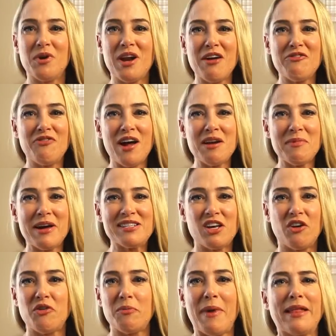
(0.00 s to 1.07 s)
I find myself
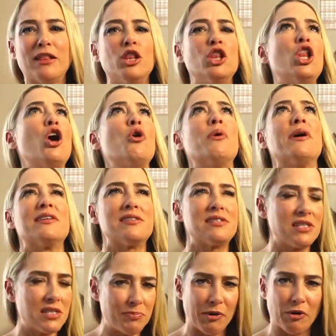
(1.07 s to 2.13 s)
at my lowest,
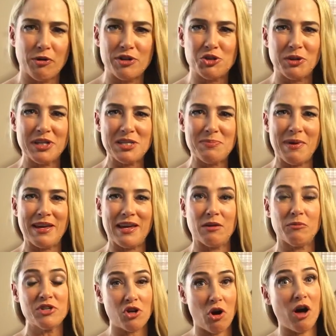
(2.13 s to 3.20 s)
spiritually speaking,
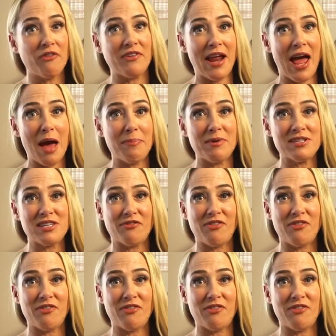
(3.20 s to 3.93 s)
which often happens if